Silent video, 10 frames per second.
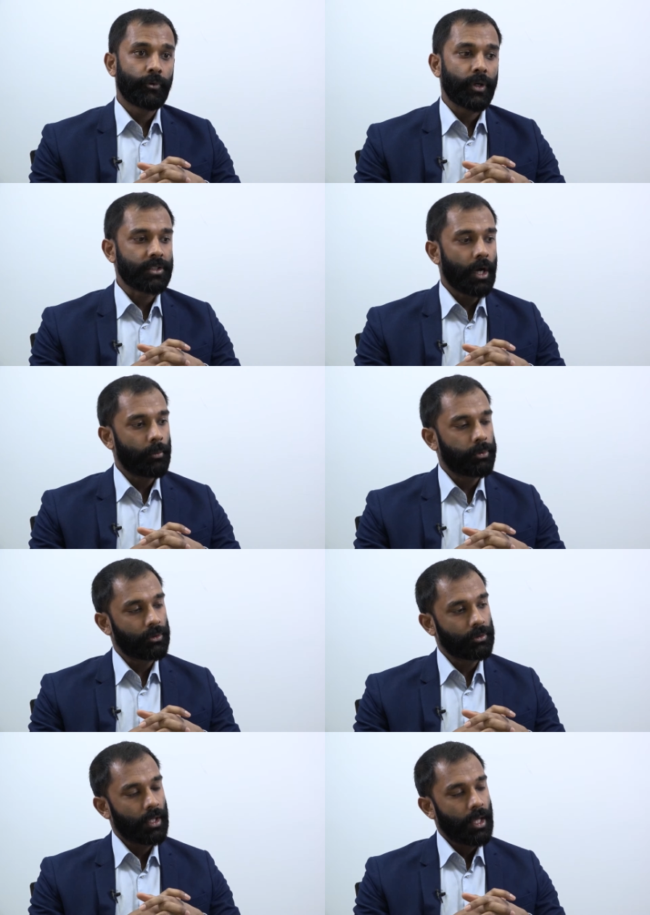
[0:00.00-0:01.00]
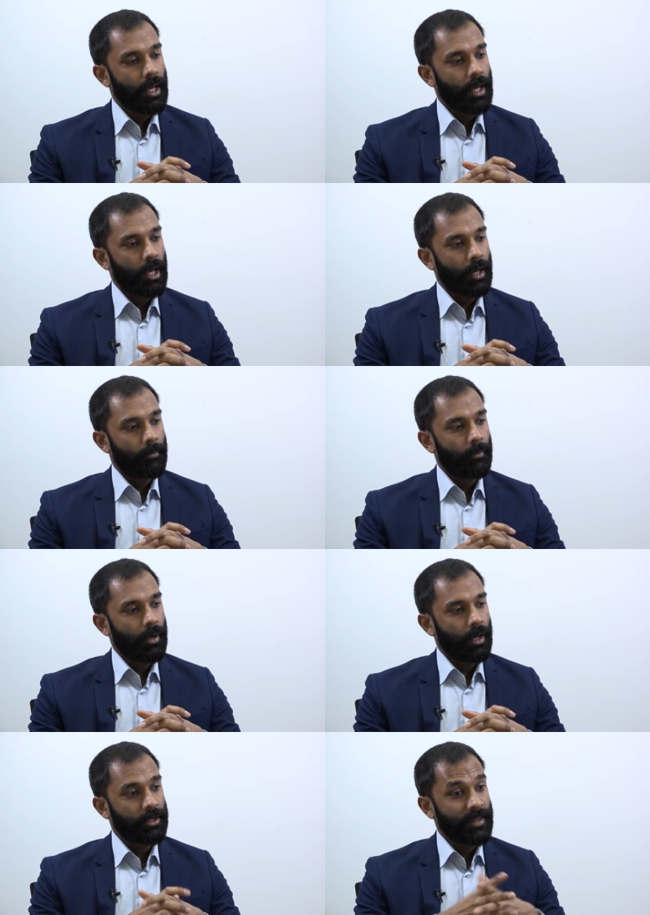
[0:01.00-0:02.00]
For example,
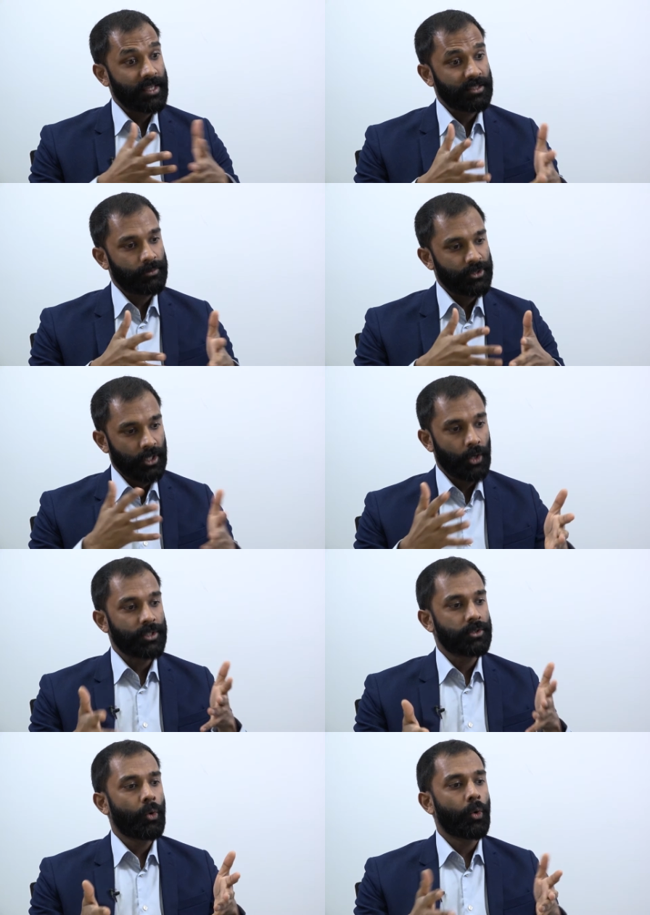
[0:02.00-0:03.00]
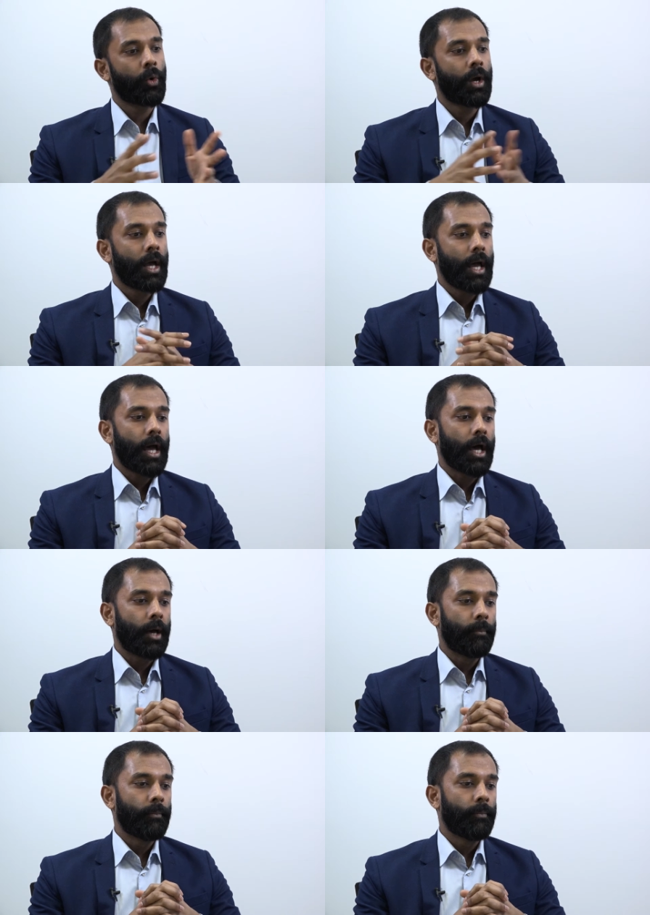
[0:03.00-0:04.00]
under that assumption, code is law,
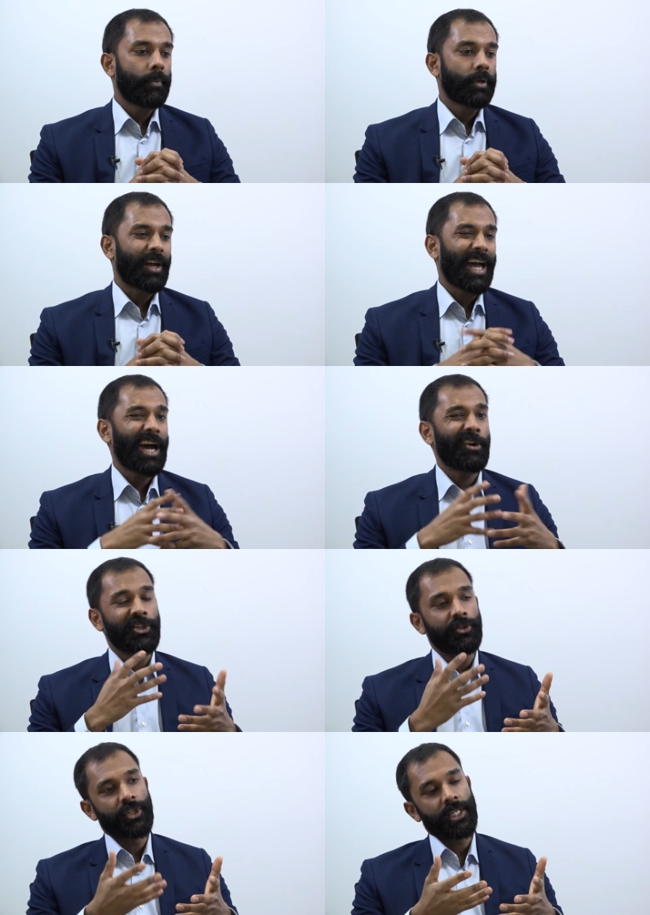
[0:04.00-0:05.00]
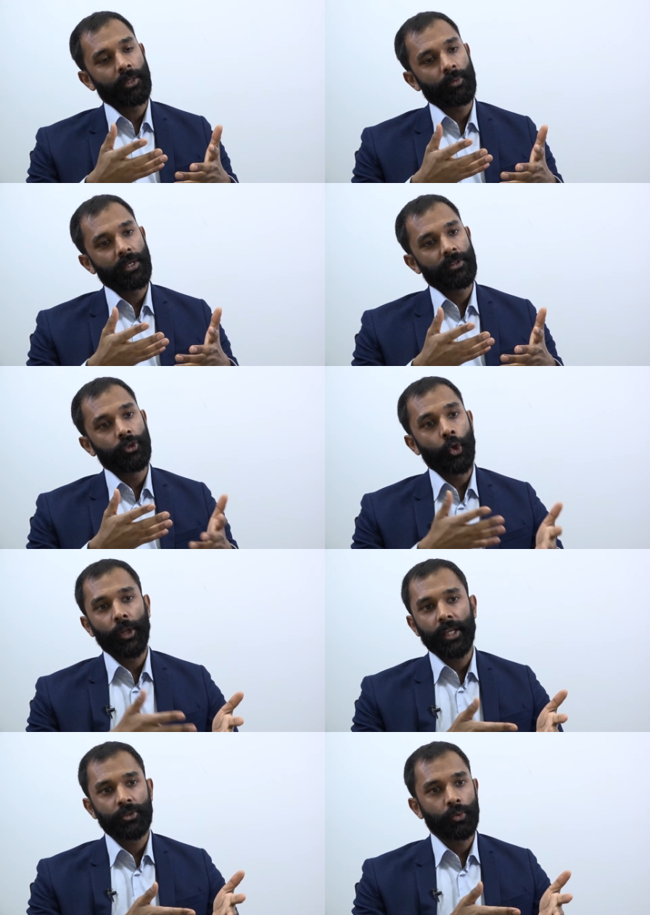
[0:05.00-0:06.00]
how do you deal with
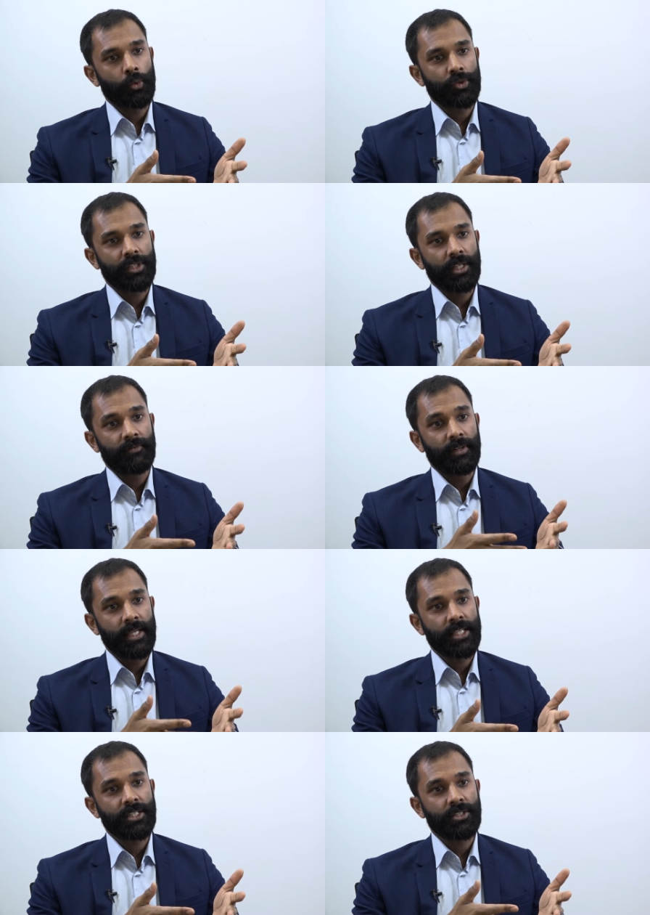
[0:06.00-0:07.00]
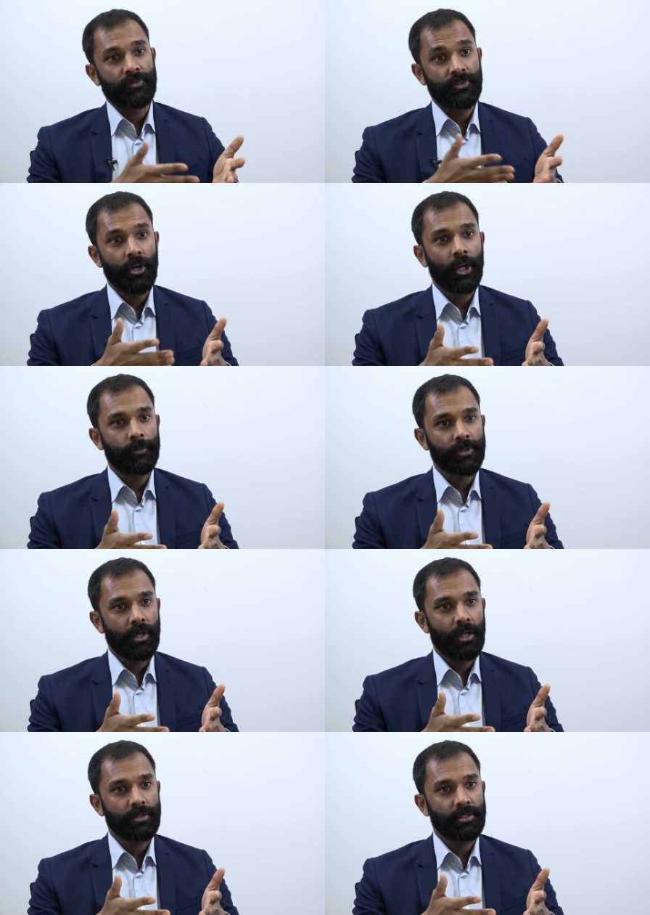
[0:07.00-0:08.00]
non-exhaustive lists of
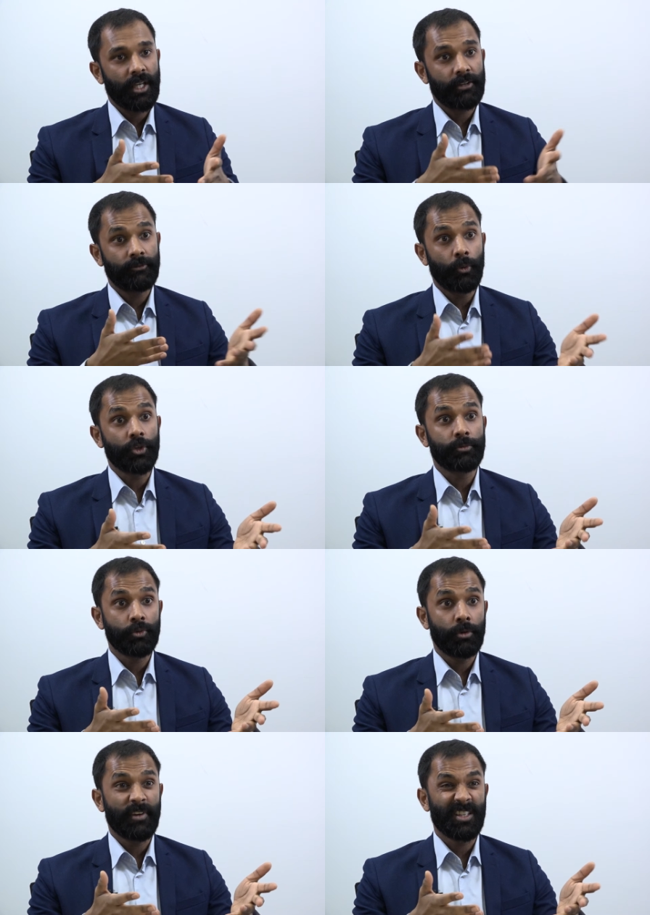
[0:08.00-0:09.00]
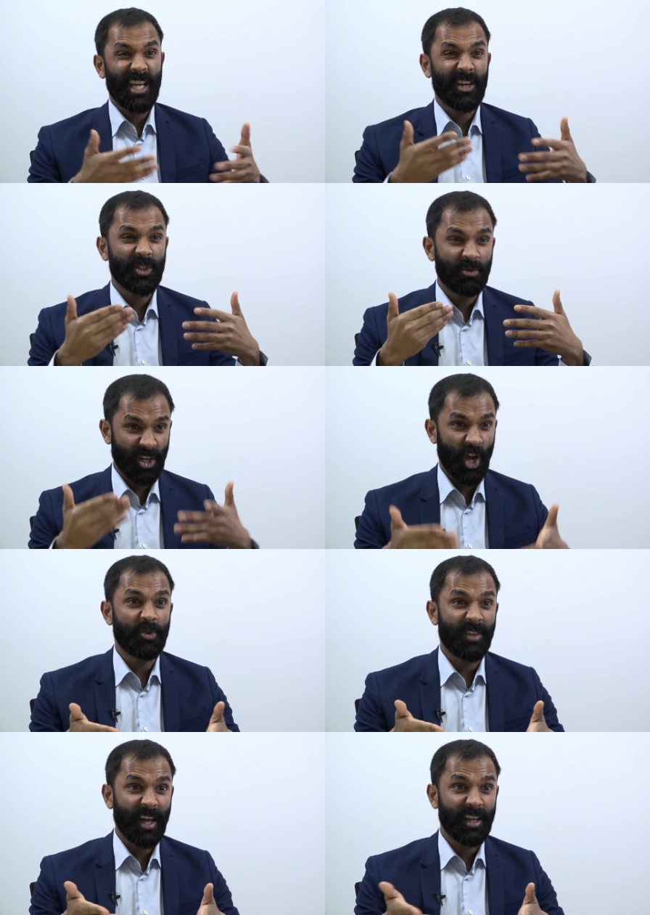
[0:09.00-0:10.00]
circumstances like force majeure events? How do you
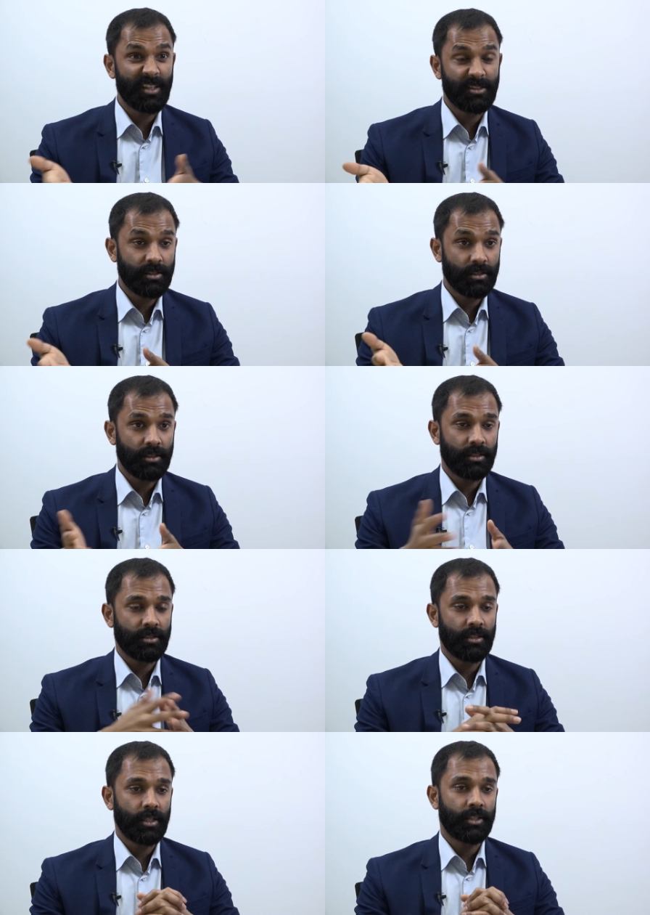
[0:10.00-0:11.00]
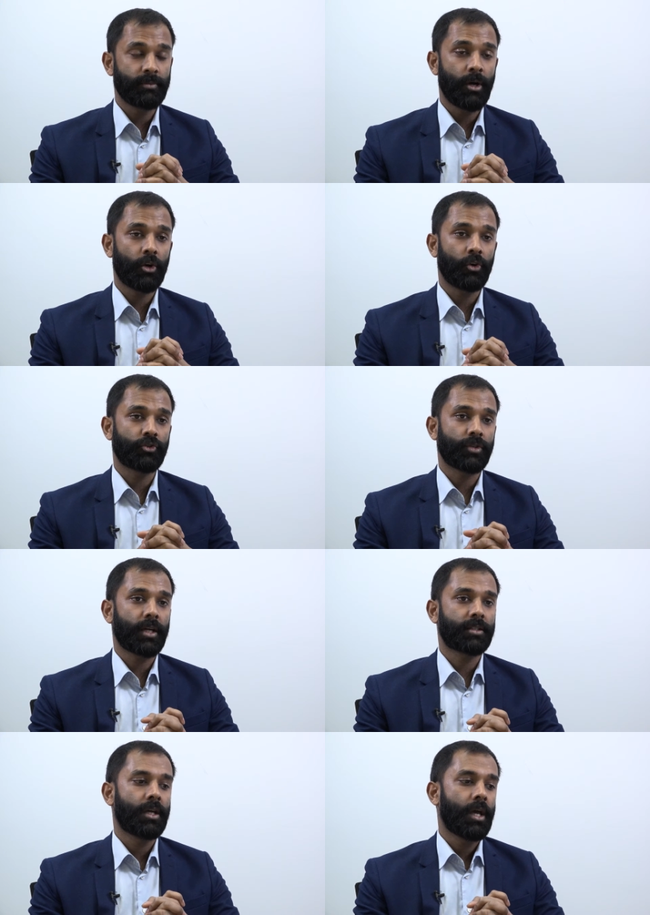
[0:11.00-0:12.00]
code that into the smart
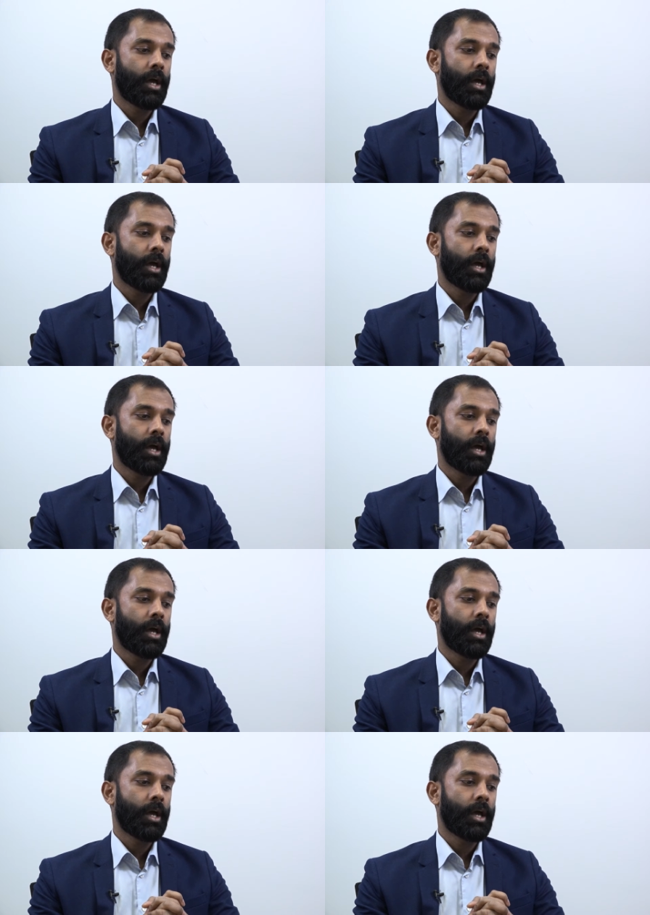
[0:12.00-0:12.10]
contract?